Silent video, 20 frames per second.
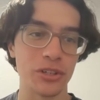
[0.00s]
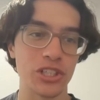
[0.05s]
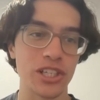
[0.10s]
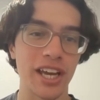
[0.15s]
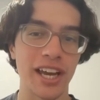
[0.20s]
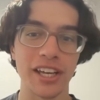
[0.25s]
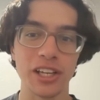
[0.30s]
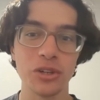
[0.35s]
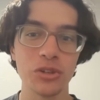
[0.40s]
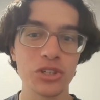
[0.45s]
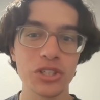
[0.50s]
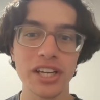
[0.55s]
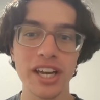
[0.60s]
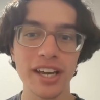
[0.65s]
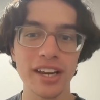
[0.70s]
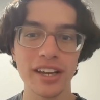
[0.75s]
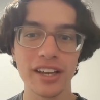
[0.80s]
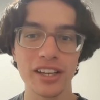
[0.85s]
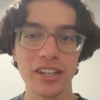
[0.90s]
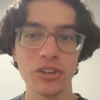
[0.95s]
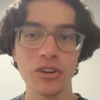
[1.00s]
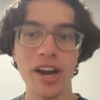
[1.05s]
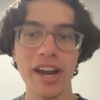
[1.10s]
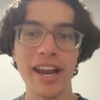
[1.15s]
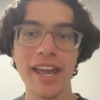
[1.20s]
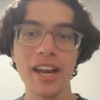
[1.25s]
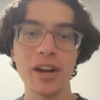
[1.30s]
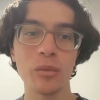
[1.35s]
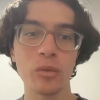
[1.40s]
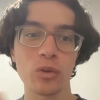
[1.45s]
Yeah, you gotta
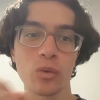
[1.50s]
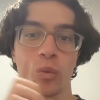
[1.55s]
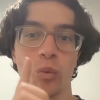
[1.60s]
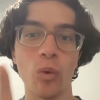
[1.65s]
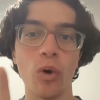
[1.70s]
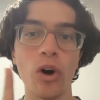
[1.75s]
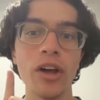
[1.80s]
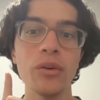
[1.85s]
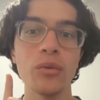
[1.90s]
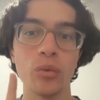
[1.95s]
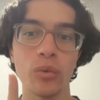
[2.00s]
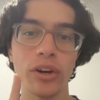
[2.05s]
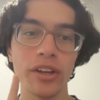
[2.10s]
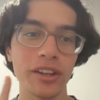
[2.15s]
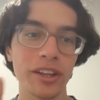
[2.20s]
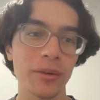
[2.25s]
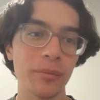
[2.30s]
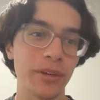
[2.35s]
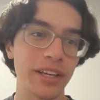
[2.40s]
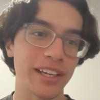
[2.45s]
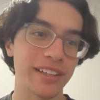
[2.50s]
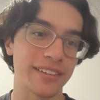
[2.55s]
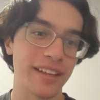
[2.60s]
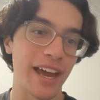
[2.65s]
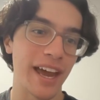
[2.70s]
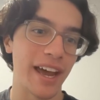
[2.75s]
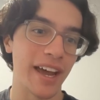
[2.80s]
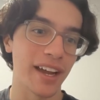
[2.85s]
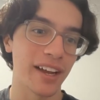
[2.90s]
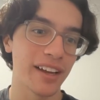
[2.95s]
hit him with 1 really big
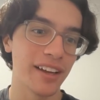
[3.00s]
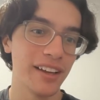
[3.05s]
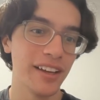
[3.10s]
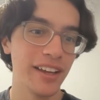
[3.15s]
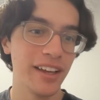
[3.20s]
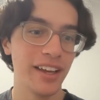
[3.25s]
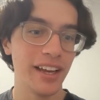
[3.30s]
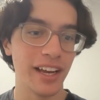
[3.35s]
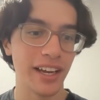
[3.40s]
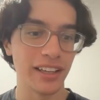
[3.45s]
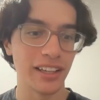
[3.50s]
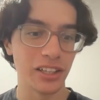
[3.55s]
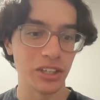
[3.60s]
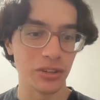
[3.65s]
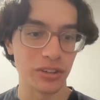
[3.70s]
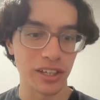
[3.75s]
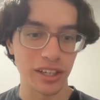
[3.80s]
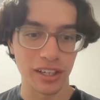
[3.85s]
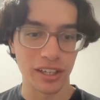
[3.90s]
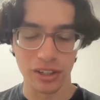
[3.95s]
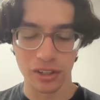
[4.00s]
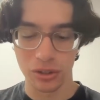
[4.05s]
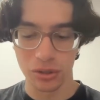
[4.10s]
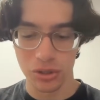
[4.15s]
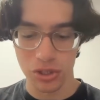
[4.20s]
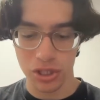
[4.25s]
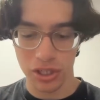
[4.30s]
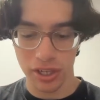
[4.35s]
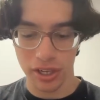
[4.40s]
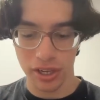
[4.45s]
attack, and then you can get
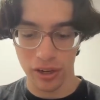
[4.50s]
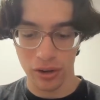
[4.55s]
Gogeta out.